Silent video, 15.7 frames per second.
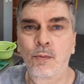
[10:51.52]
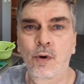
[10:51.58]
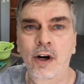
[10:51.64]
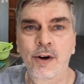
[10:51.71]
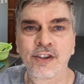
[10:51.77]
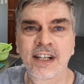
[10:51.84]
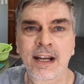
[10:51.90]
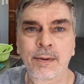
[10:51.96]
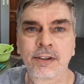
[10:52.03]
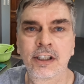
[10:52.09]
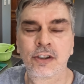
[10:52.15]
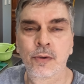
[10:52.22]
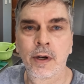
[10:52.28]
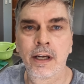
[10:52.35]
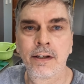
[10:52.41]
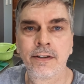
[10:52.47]
where I was at with the
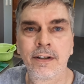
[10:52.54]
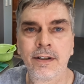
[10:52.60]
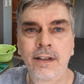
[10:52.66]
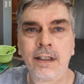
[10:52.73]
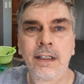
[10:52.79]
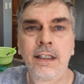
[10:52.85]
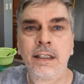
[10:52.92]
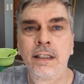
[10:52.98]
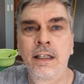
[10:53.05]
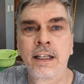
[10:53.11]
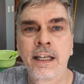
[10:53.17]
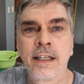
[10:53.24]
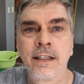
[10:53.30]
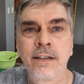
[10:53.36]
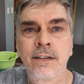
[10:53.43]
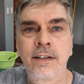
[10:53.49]
trays.
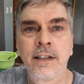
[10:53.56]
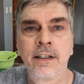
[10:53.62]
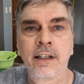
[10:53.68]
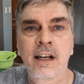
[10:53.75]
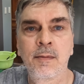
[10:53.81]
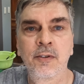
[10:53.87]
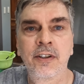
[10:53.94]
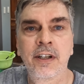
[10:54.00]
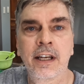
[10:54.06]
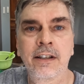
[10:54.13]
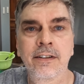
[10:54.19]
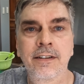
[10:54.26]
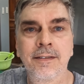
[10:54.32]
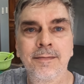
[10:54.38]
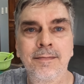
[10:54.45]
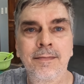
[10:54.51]
Again, see you in a couple
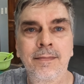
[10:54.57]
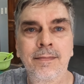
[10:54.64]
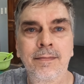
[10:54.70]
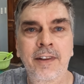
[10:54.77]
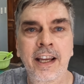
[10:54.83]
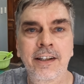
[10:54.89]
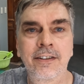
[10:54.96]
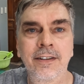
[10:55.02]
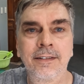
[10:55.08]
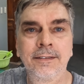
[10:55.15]
seconds. Thanks.